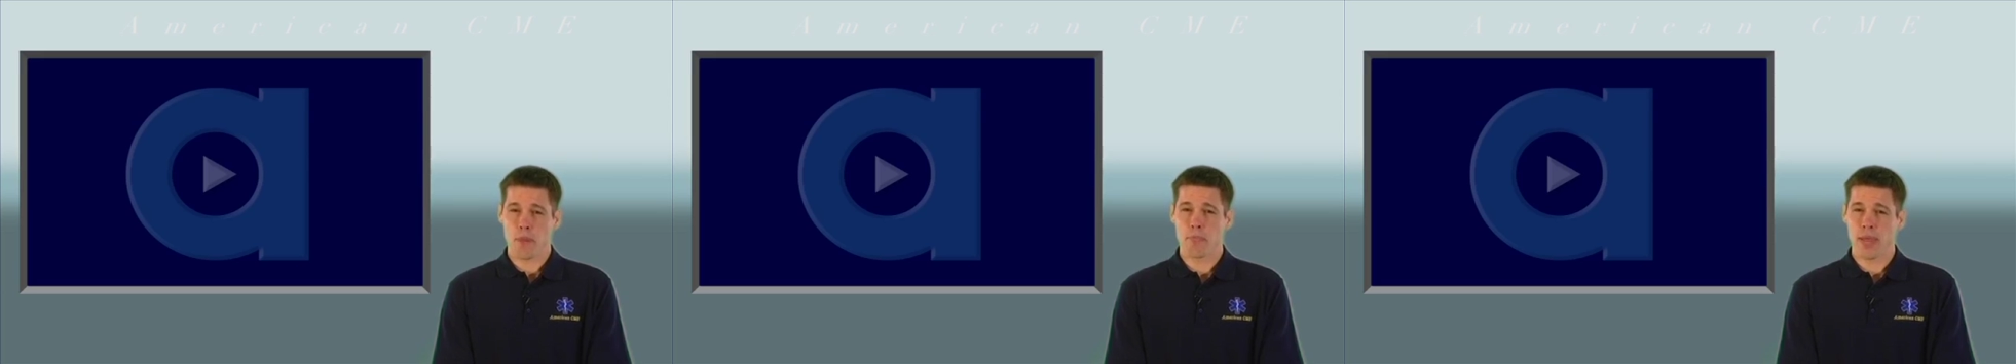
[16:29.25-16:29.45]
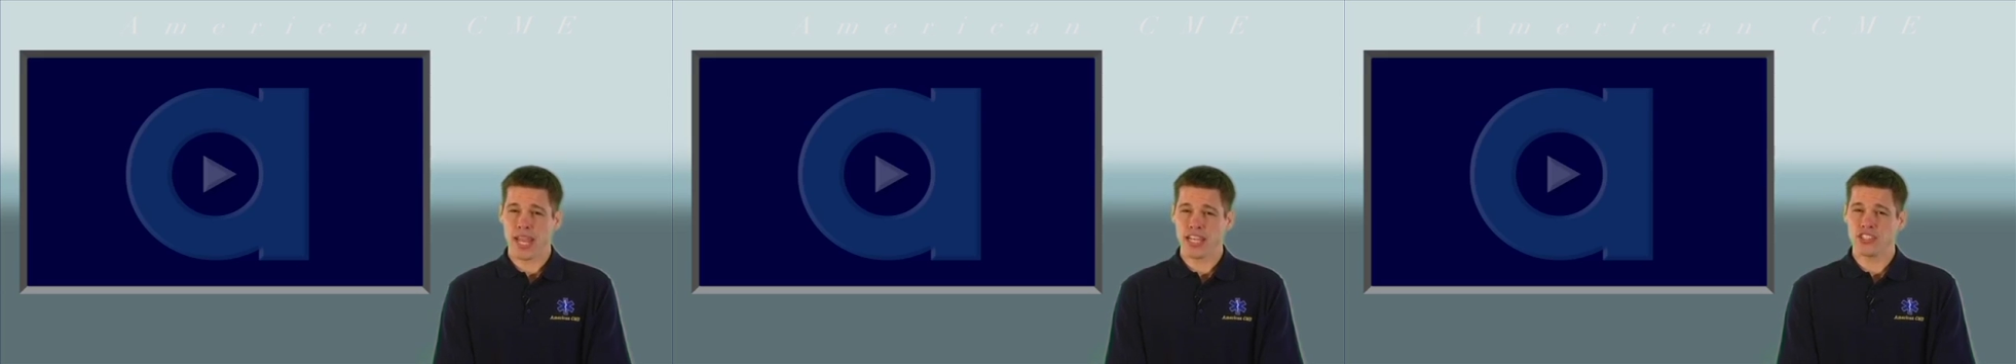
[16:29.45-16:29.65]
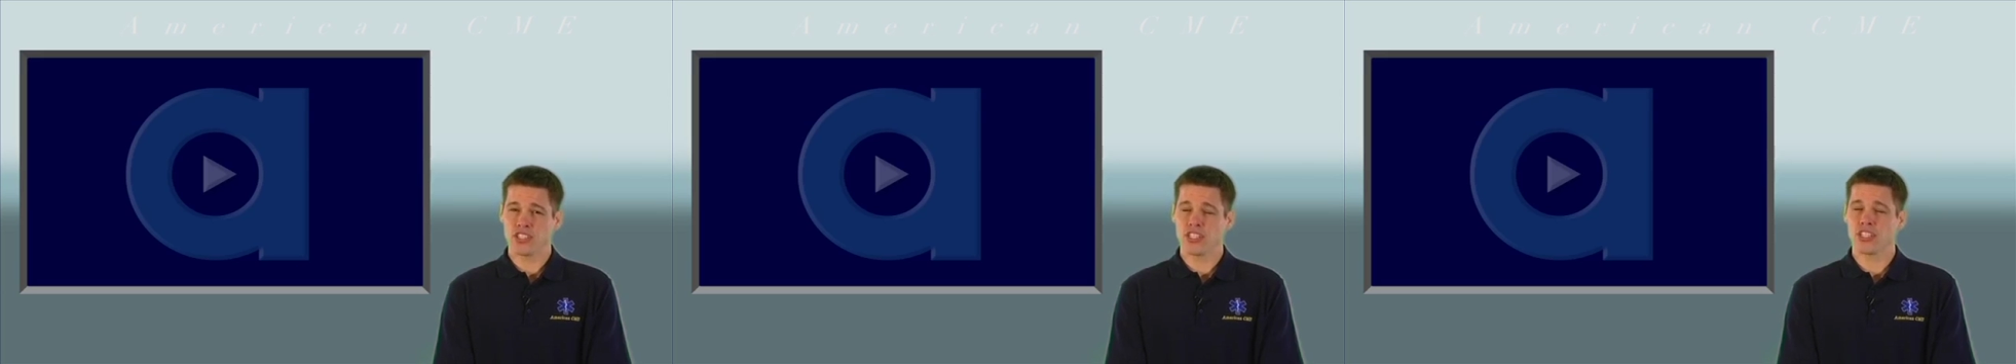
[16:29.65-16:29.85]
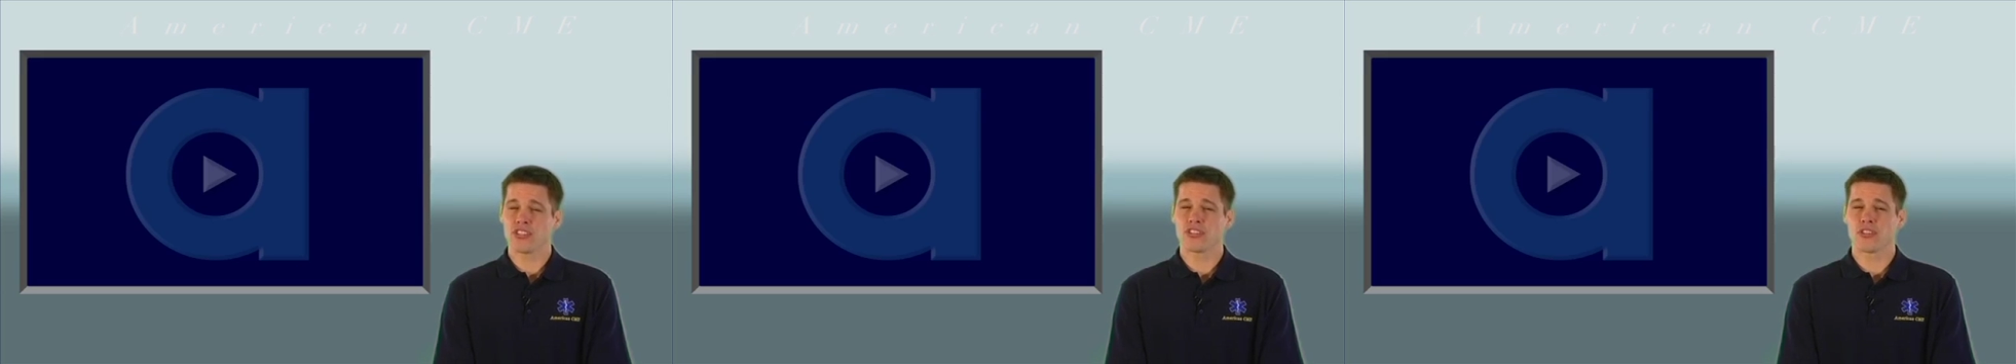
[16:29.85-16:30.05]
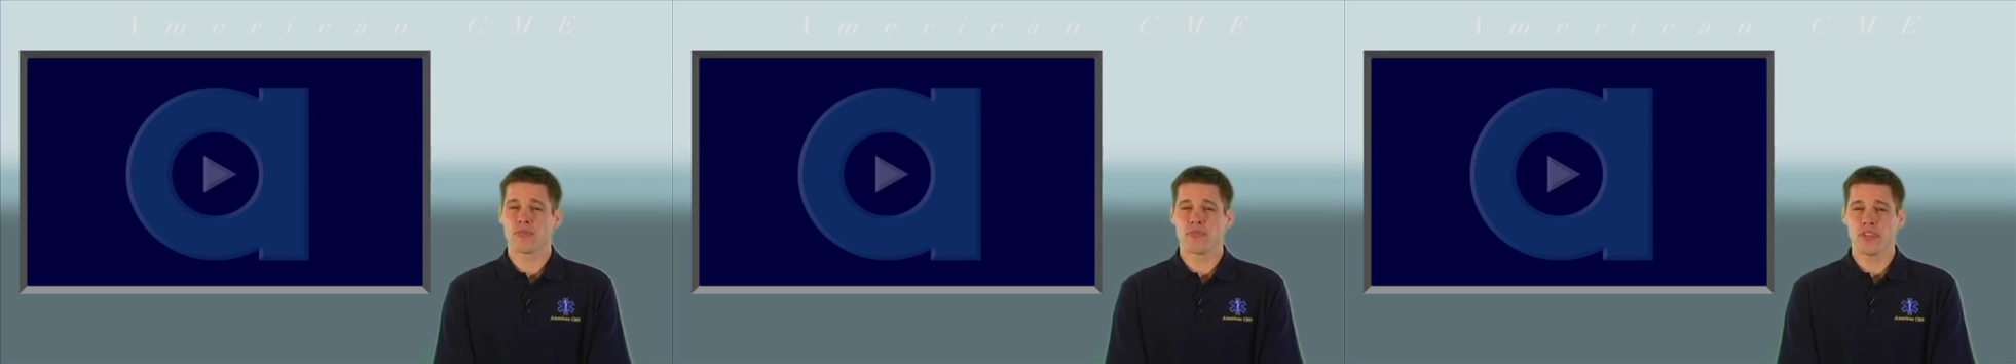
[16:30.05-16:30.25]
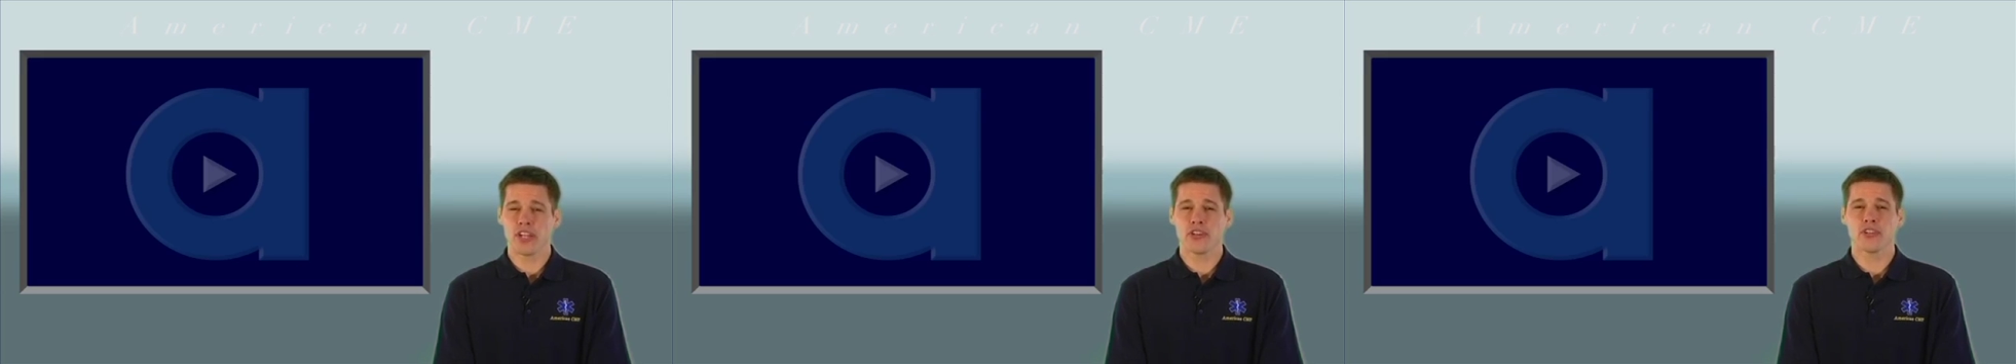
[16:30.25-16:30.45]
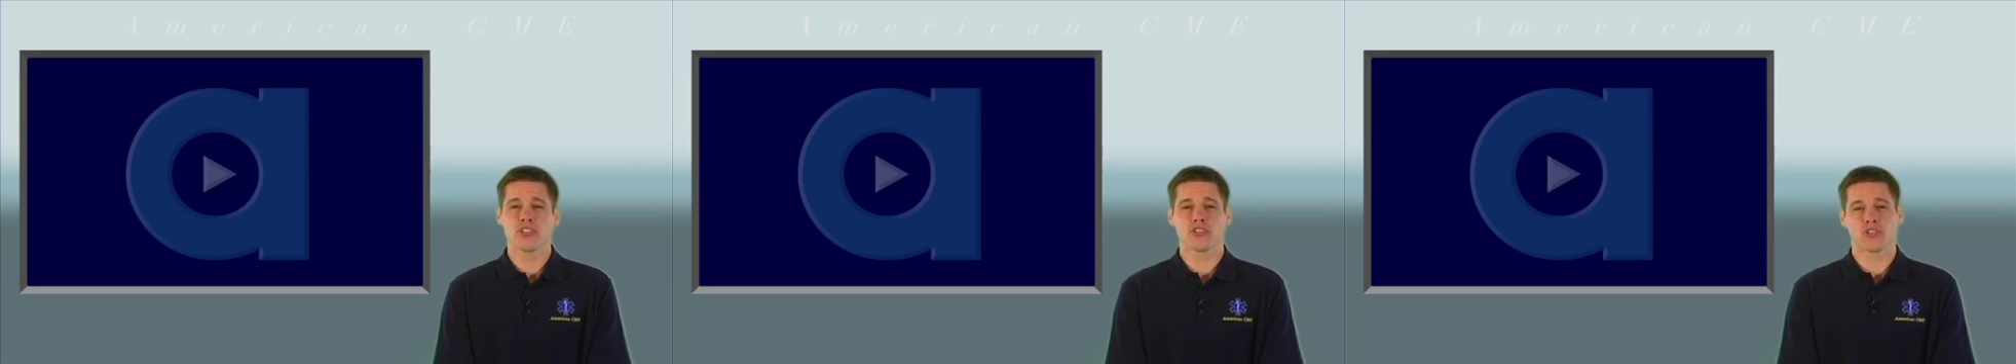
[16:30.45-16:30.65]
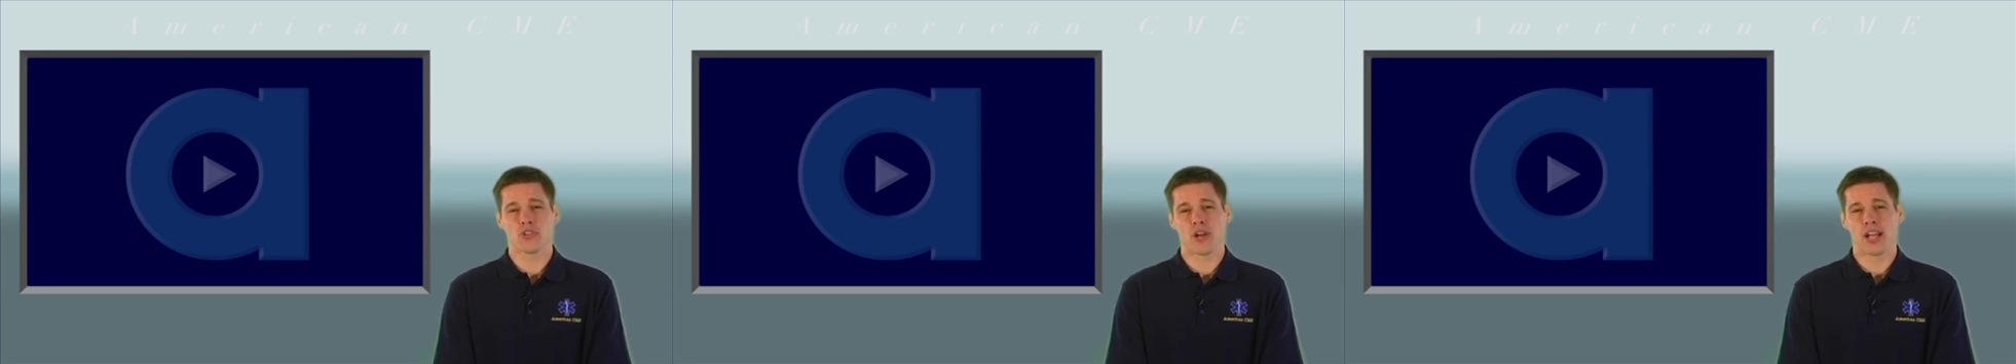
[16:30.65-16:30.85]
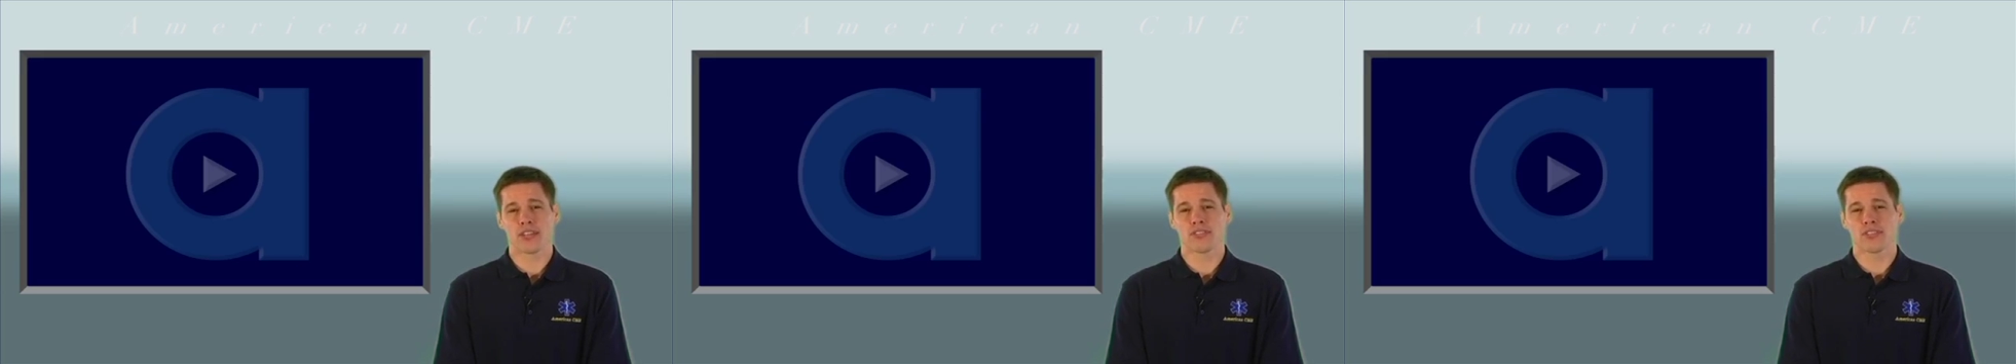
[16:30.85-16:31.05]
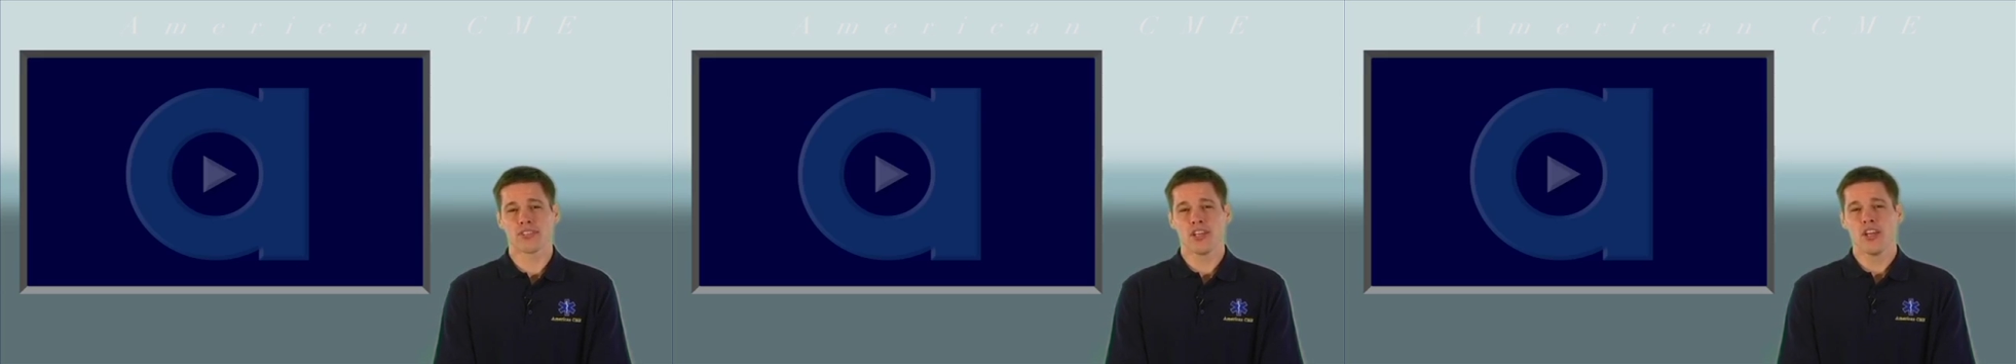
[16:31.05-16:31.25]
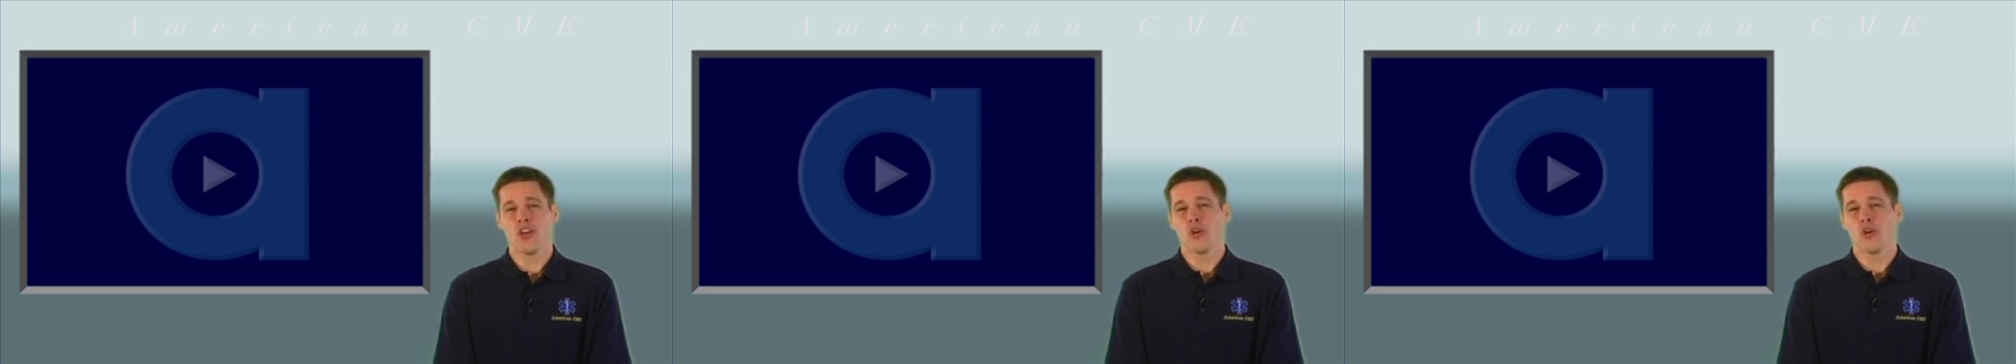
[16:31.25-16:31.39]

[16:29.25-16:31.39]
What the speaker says: A patient in severe distress